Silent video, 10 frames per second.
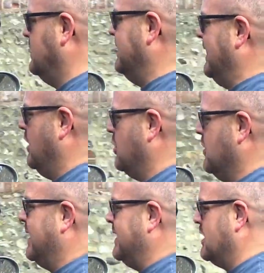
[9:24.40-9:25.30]
Now,
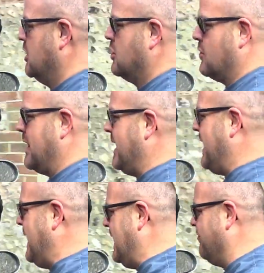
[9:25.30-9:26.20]
quickly Googled it,
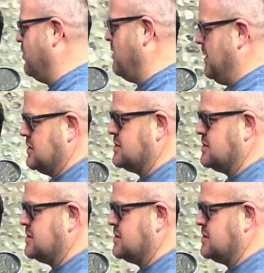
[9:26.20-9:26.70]
everyone moans